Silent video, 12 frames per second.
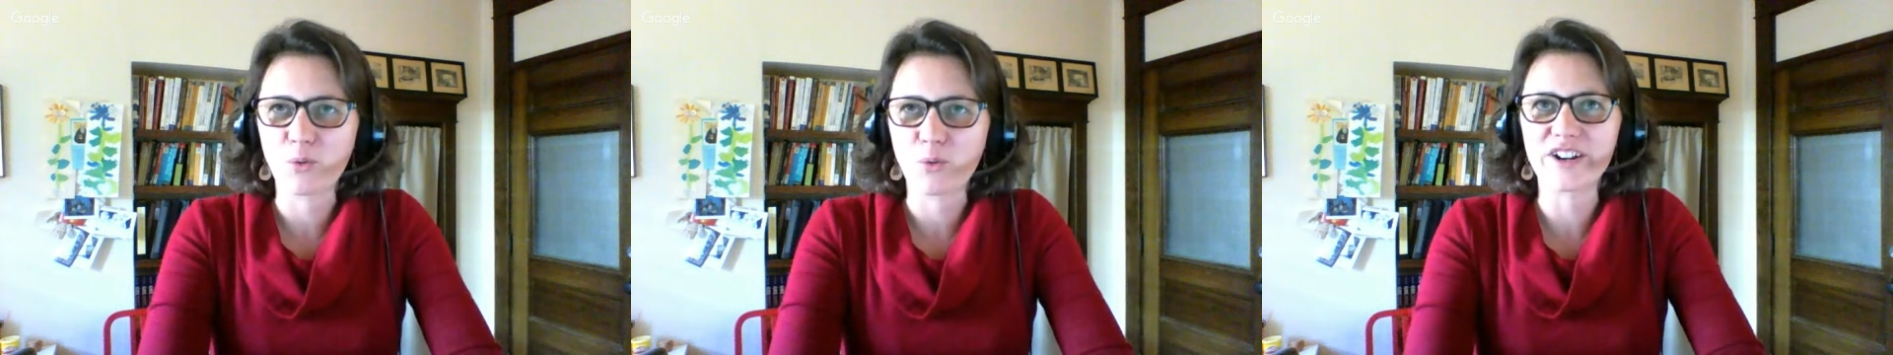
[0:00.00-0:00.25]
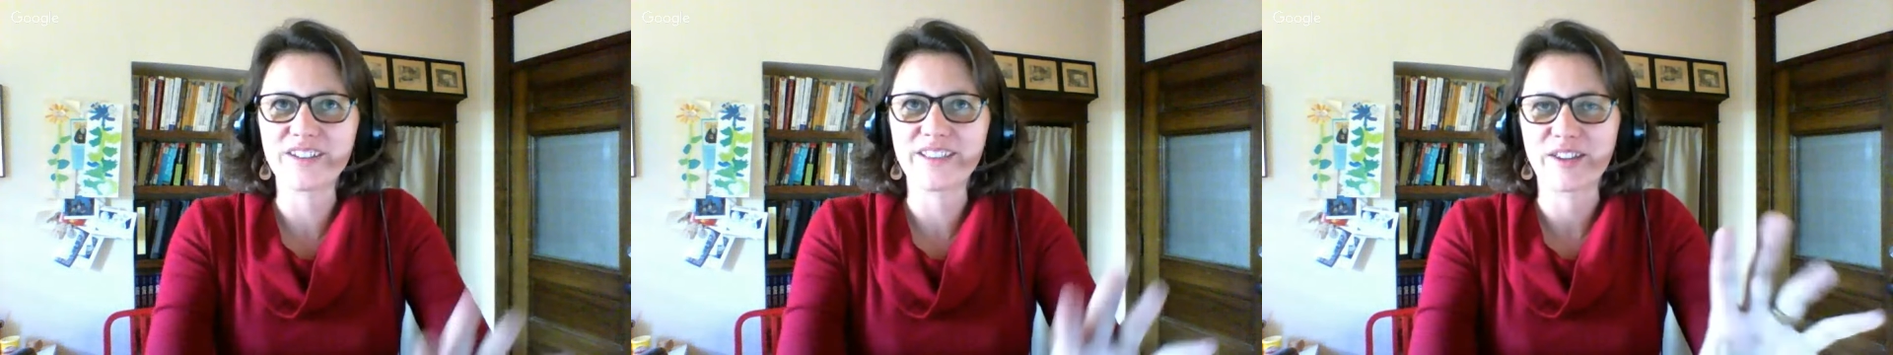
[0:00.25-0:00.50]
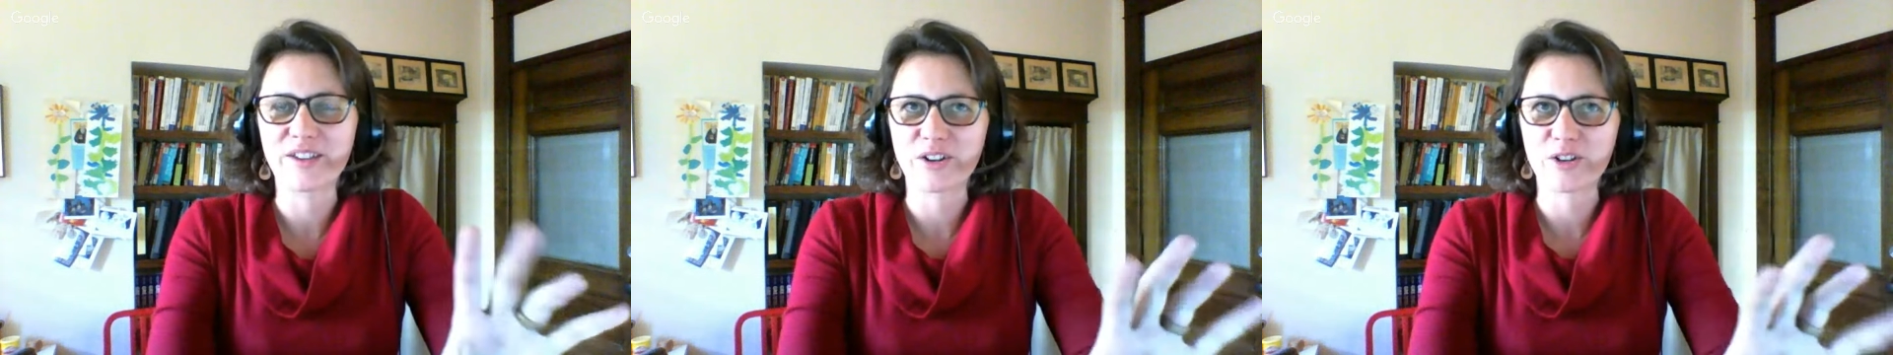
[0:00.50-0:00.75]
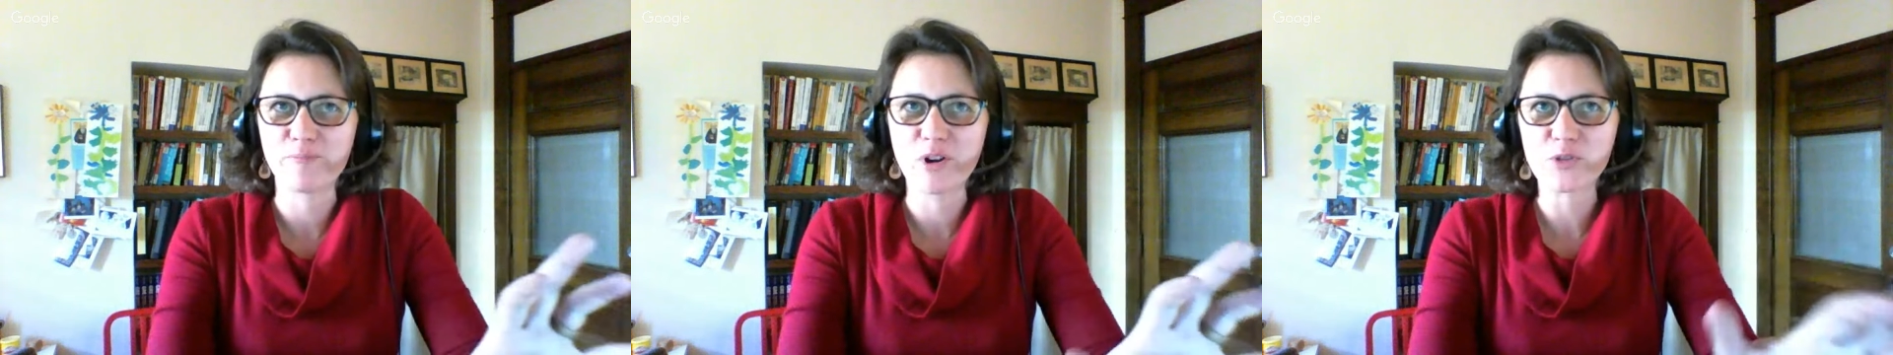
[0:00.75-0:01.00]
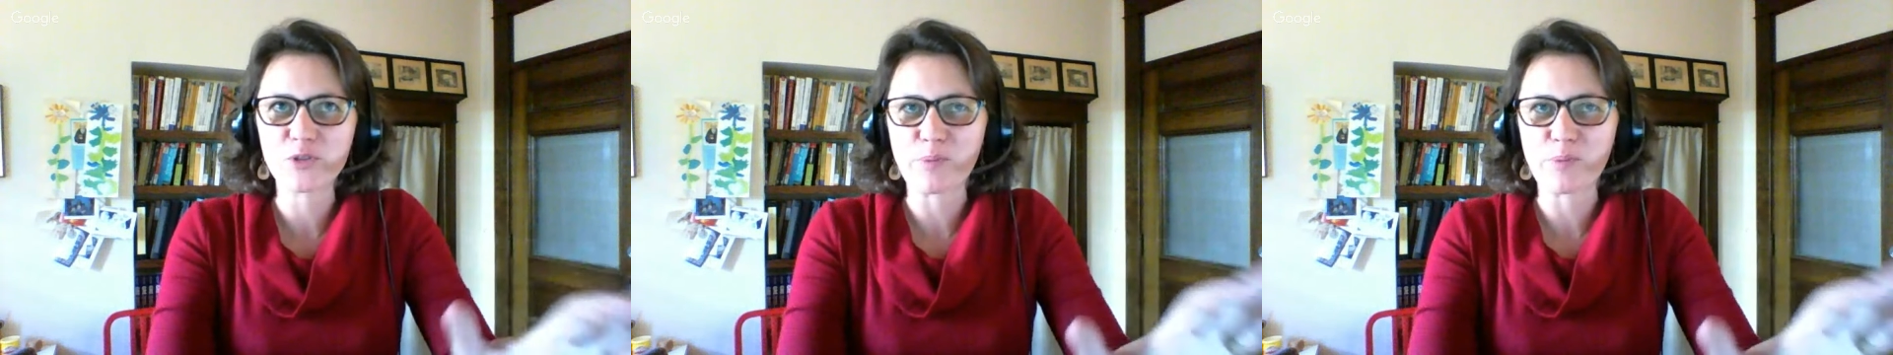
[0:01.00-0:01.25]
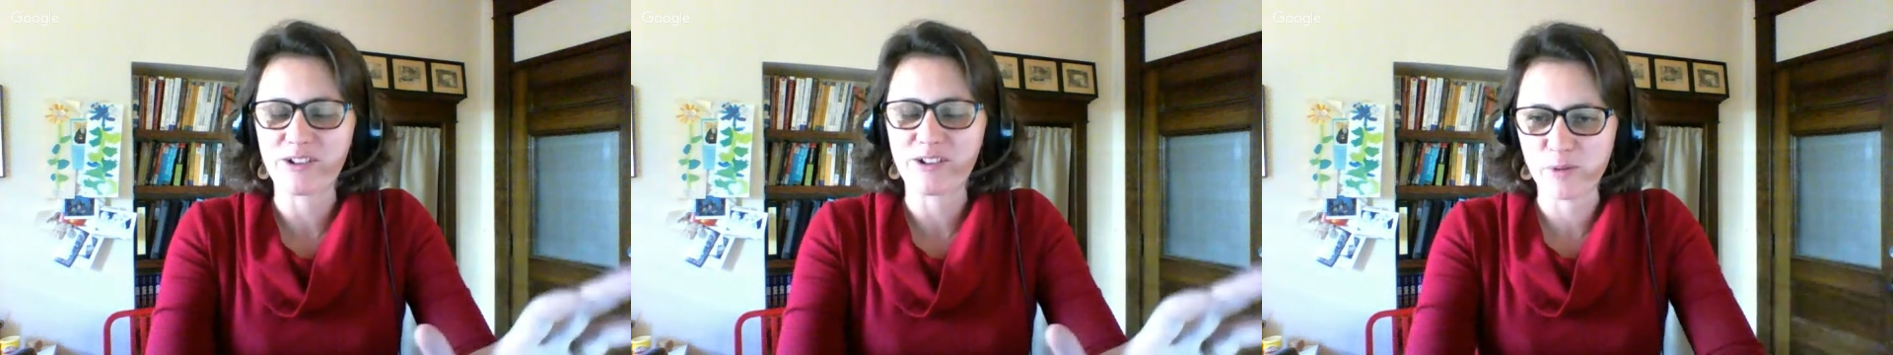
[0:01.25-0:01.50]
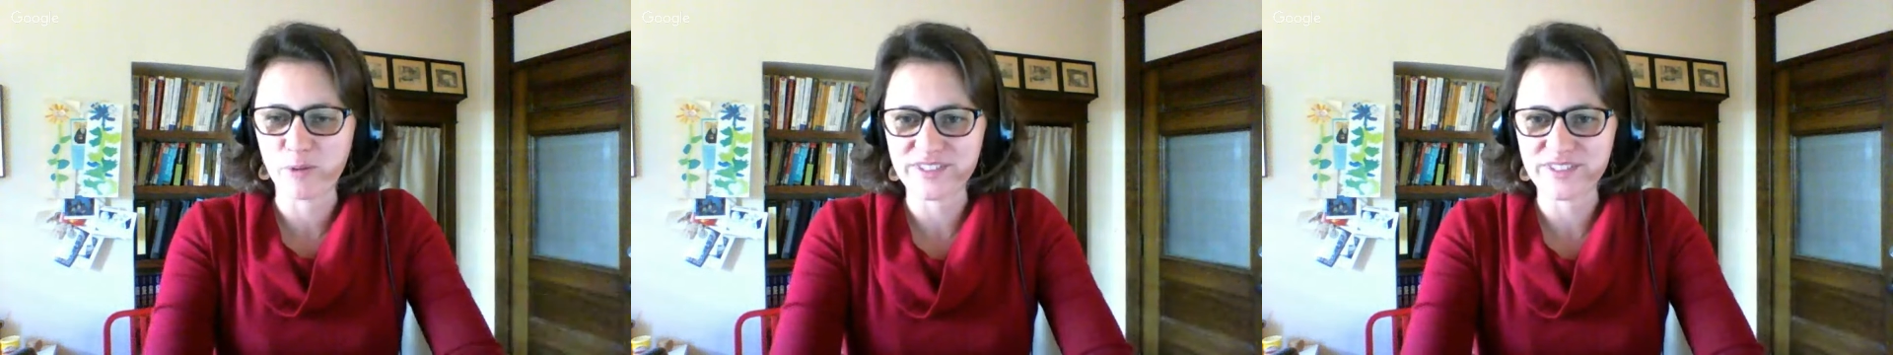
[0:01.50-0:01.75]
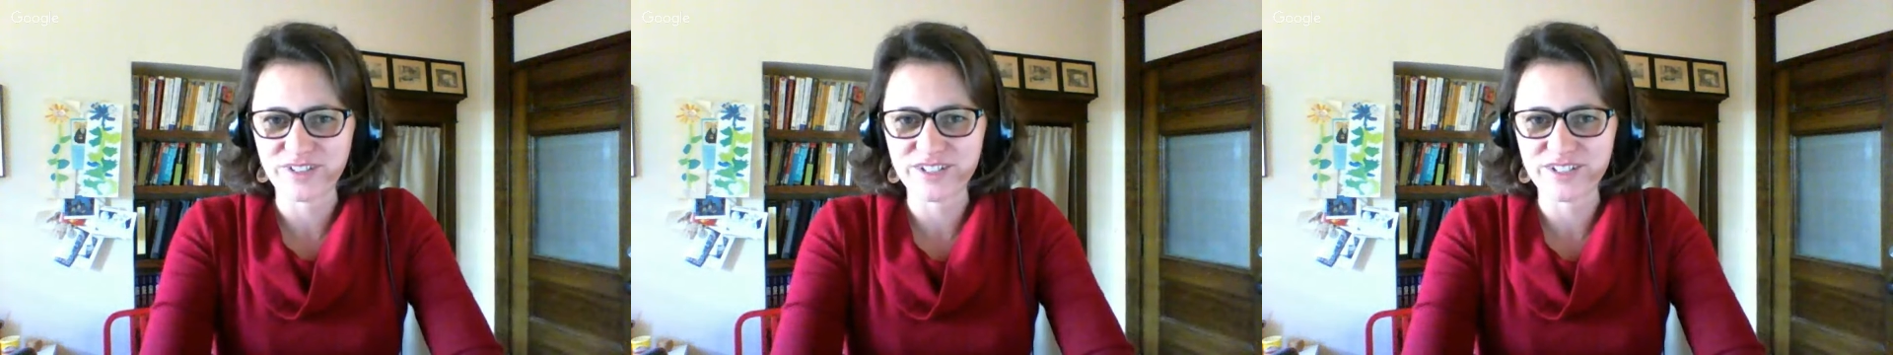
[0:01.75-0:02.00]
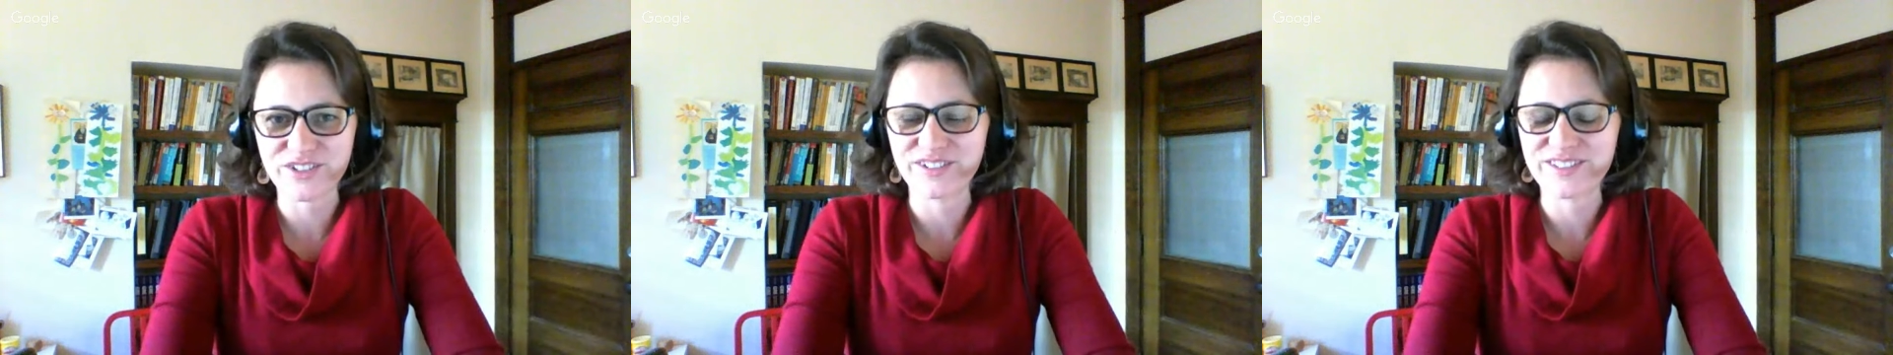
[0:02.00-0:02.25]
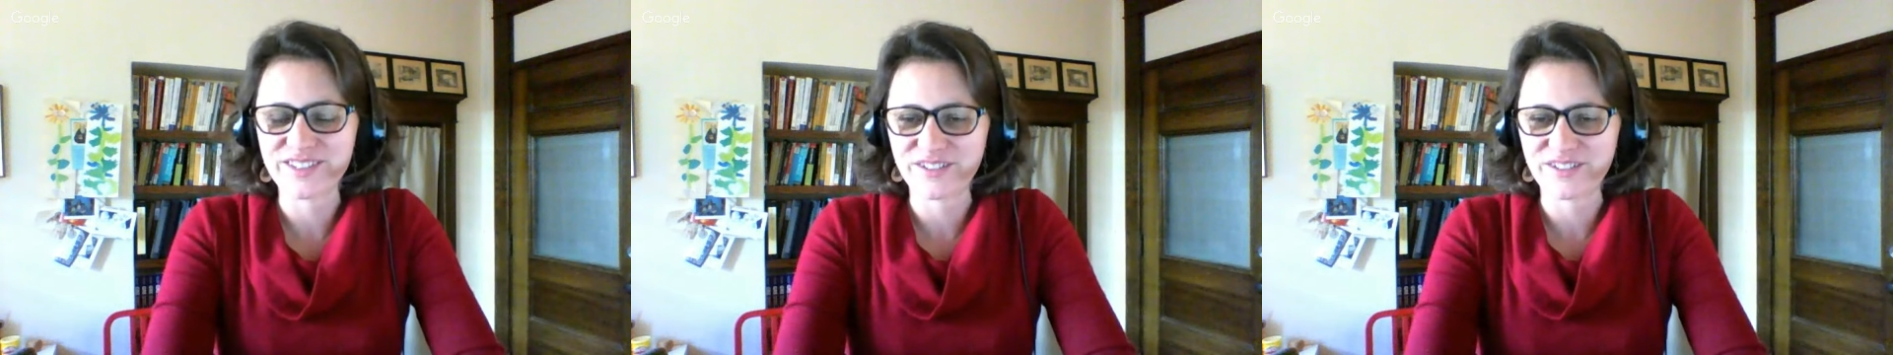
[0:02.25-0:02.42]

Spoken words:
are like your most proud moments of what students